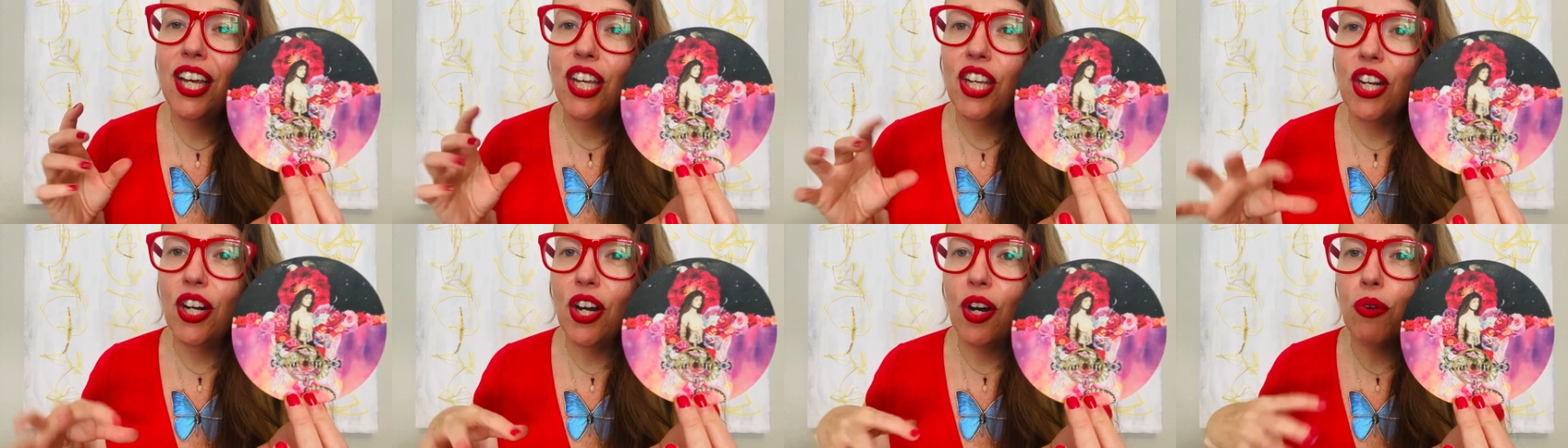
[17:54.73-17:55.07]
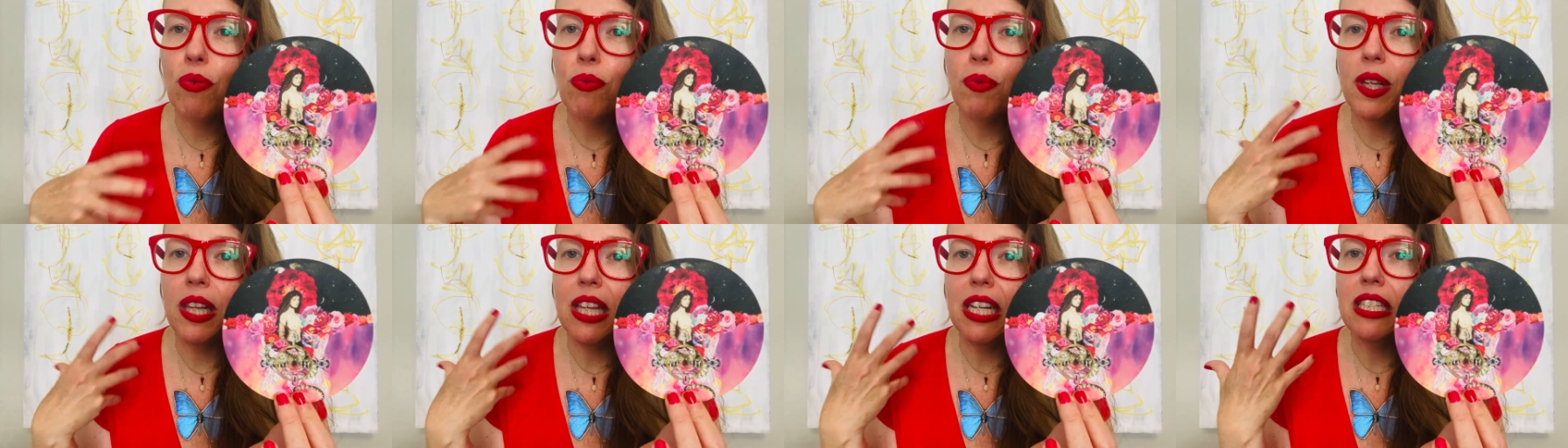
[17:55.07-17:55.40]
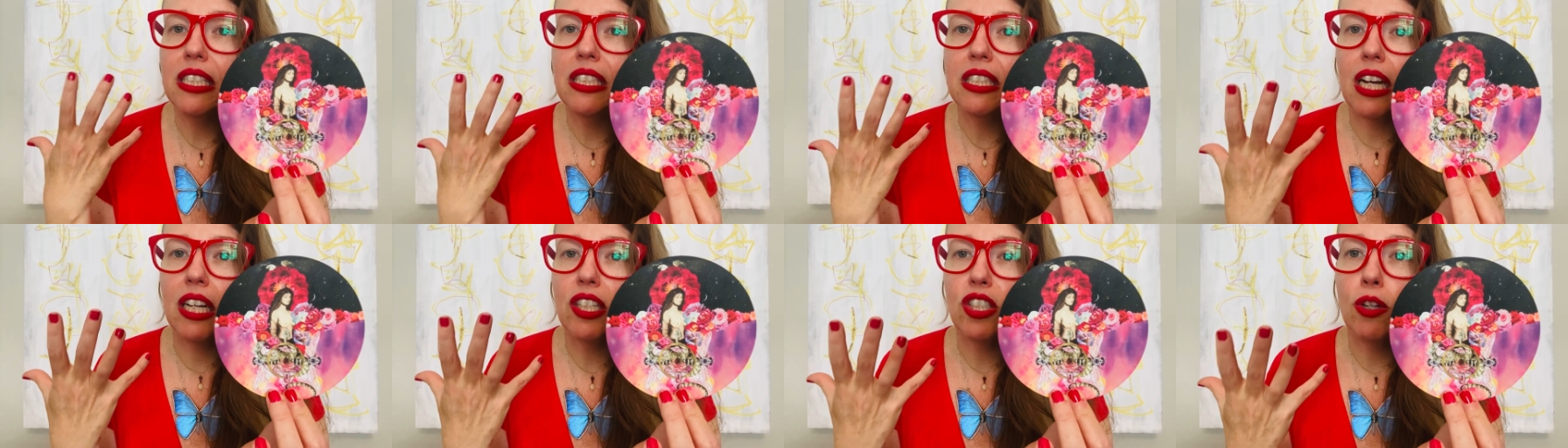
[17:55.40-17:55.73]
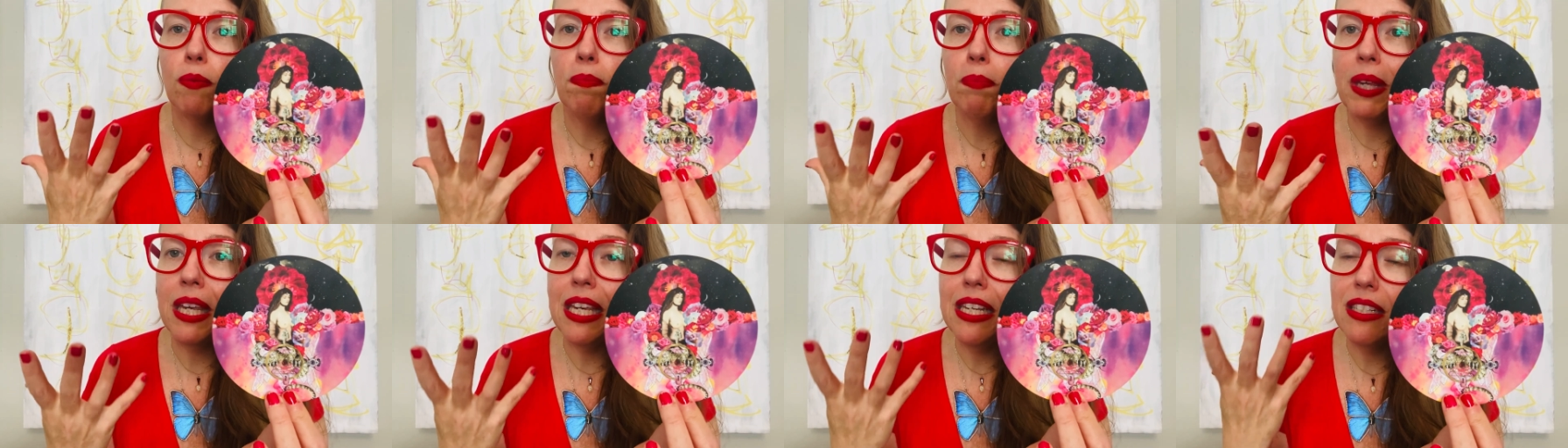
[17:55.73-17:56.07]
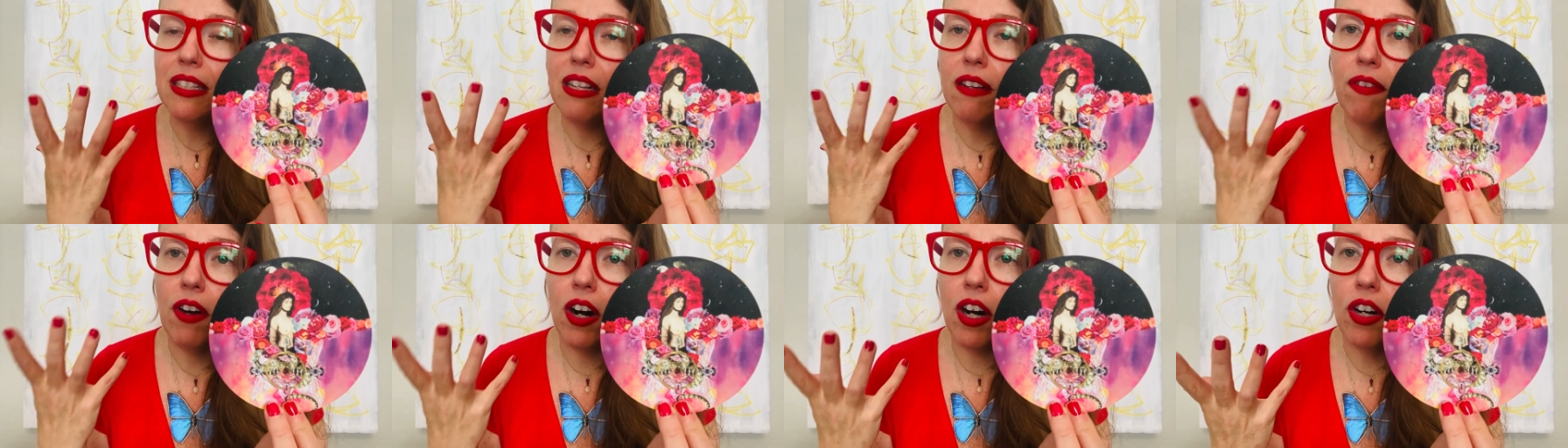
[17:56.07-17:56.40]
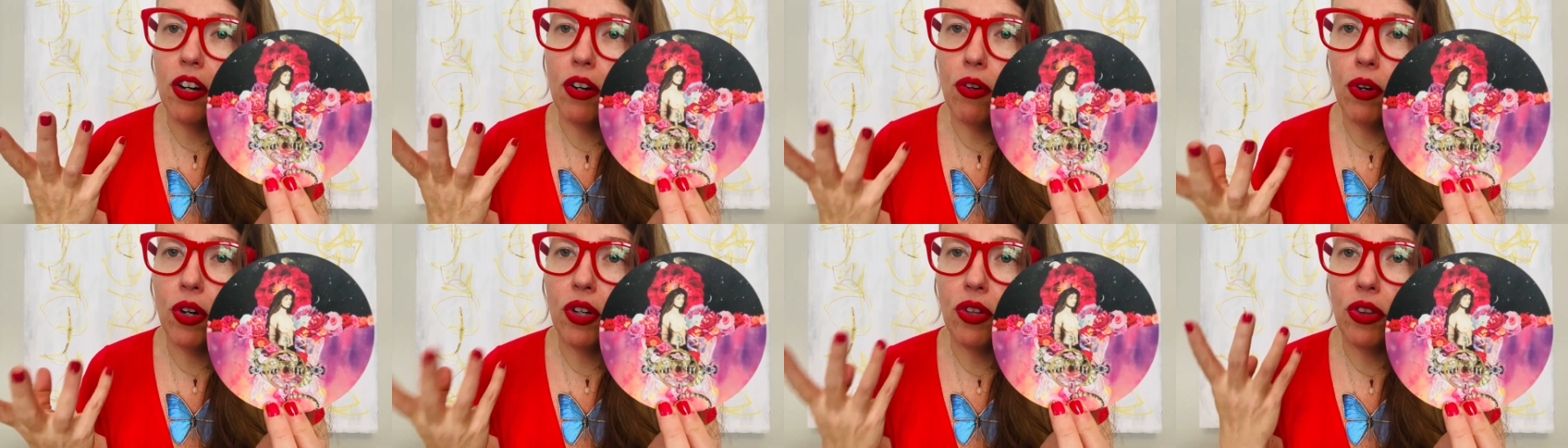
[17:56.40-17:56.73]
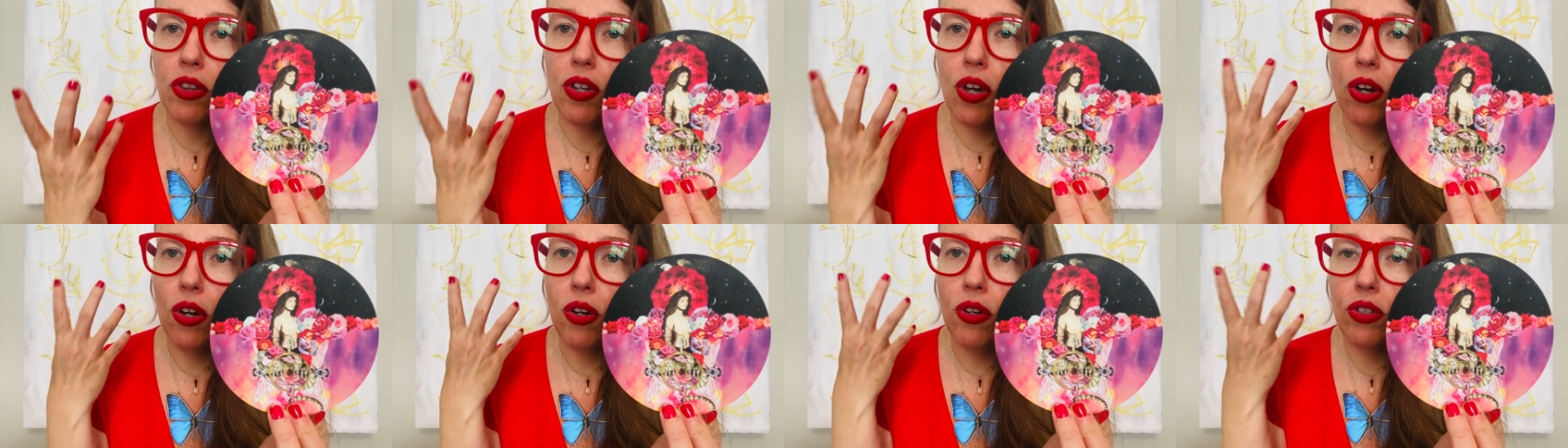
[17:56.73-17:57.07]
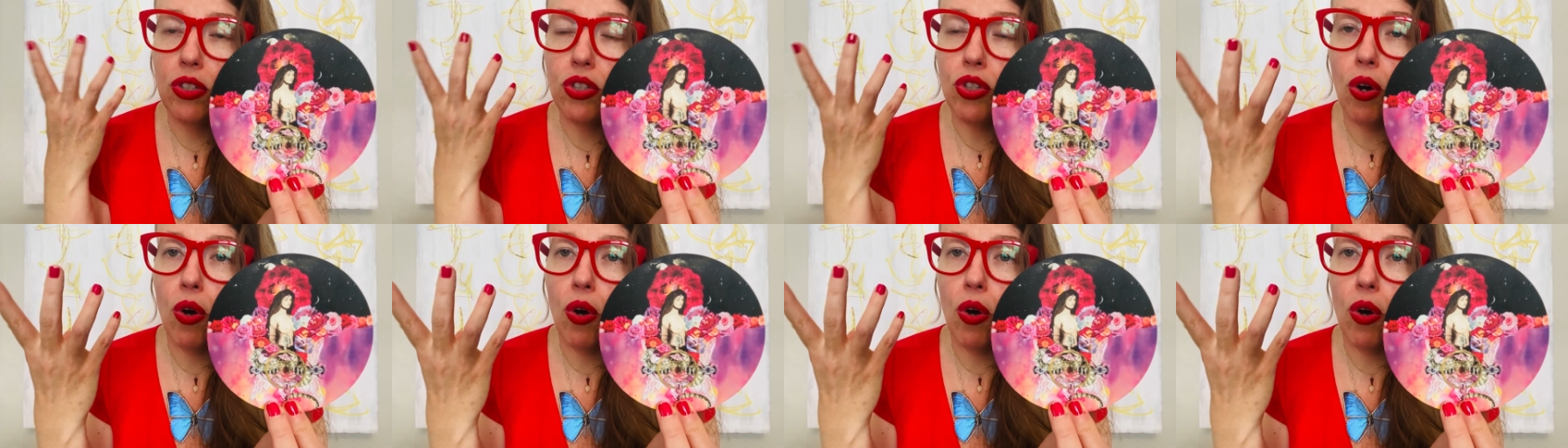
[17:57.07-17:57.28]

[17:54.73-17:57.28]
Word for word: you know, really such a piece of our North Node